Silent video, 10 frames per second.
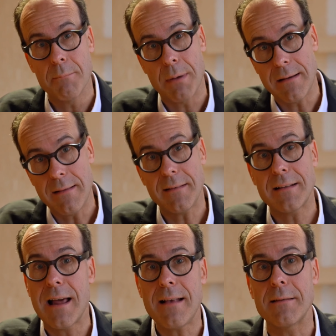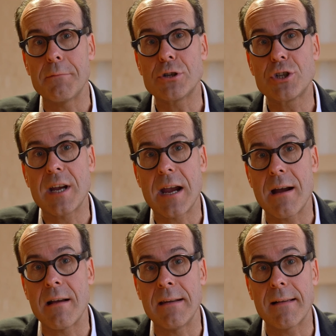But in the class I will
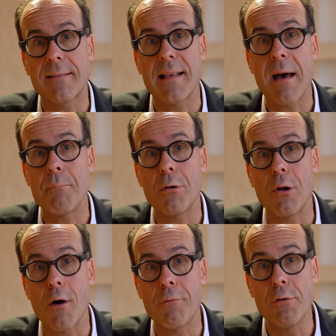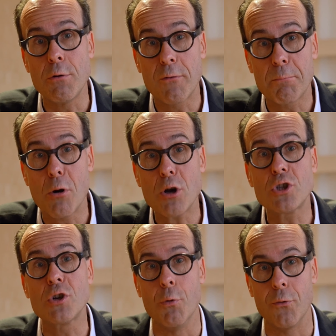share an example of a new sport
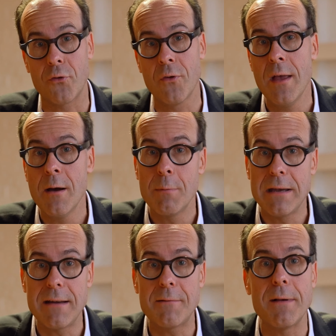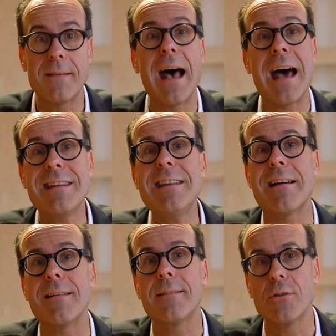shoes we did with
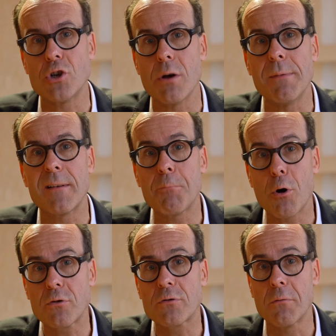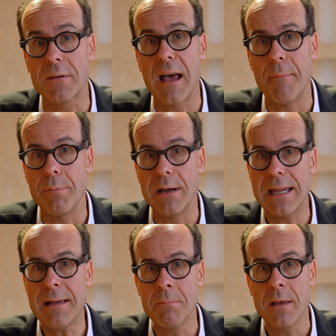Adidas, the German sport shoe
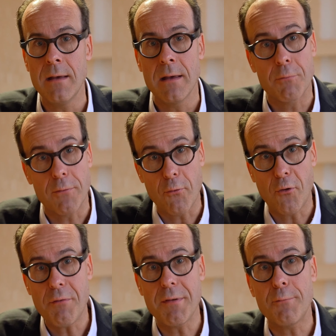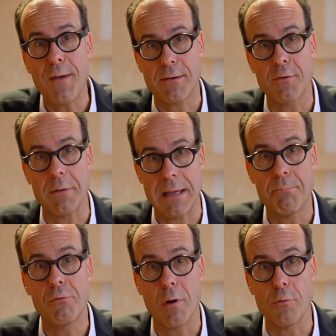company. It was a service factory
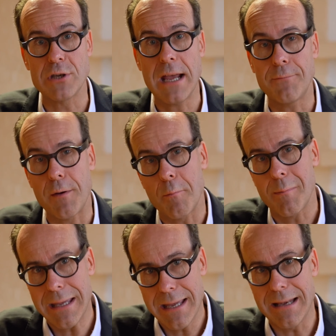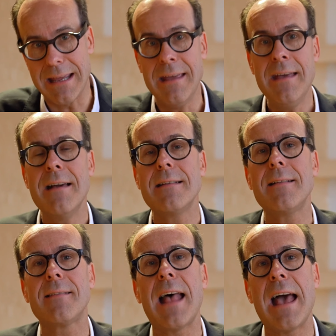project. We really
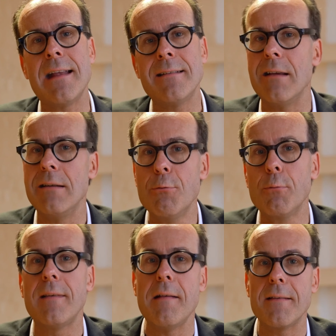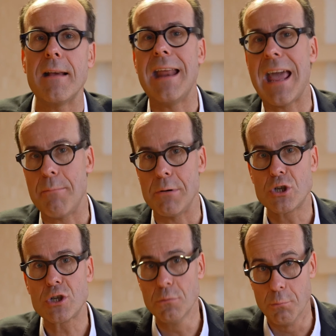designed a new
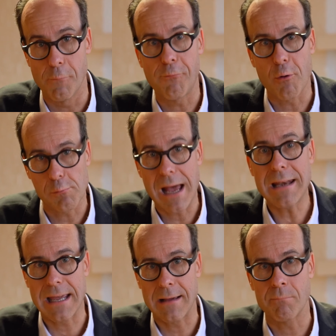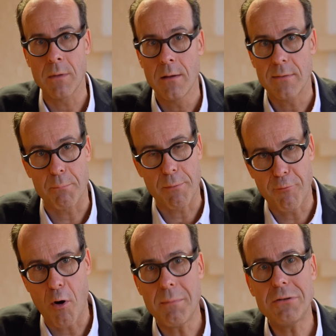sensor-enabled shoe for running. It's a
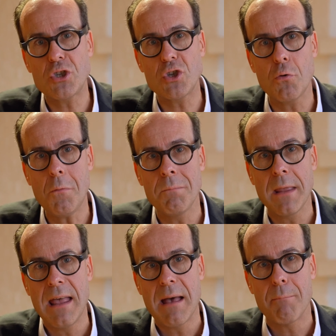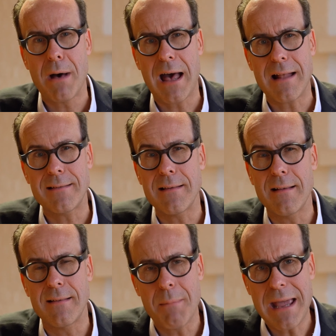performance shoe, but
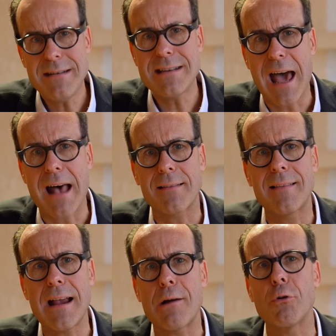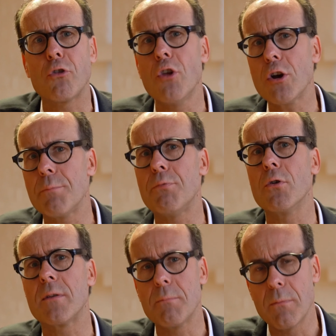the main task there was not to
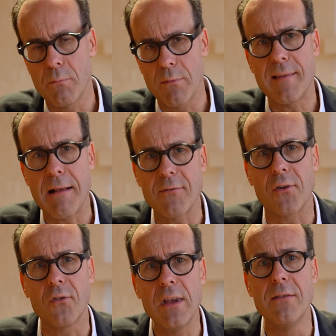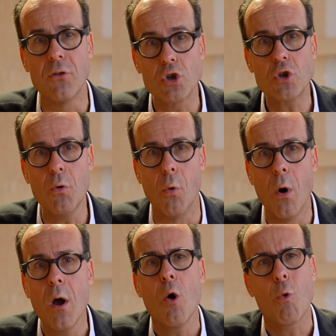put sensors in the
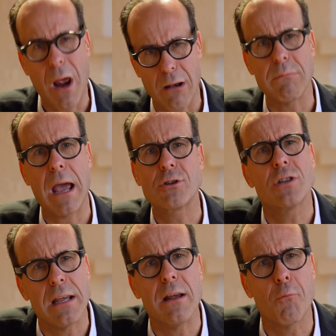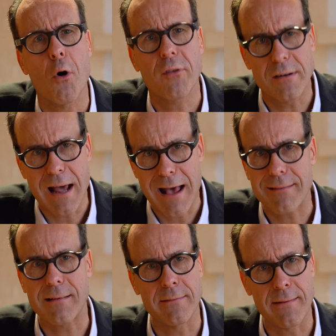shoe. Well, actually it was a
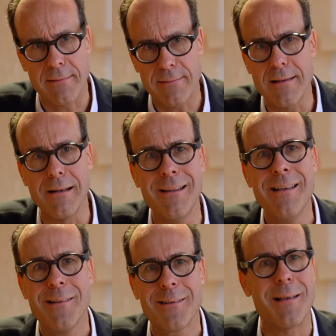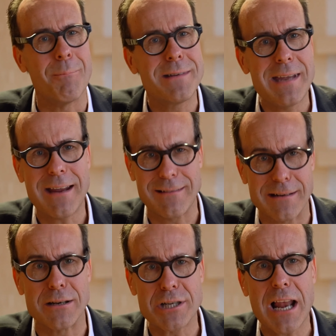task and there's still some
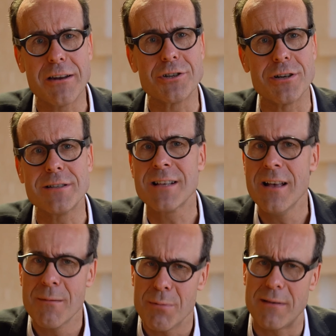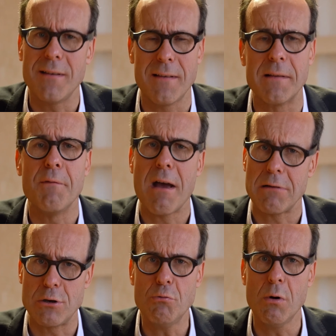technical challenges, but this is
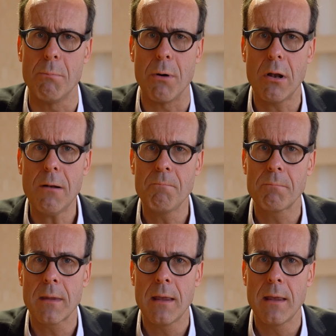very doable.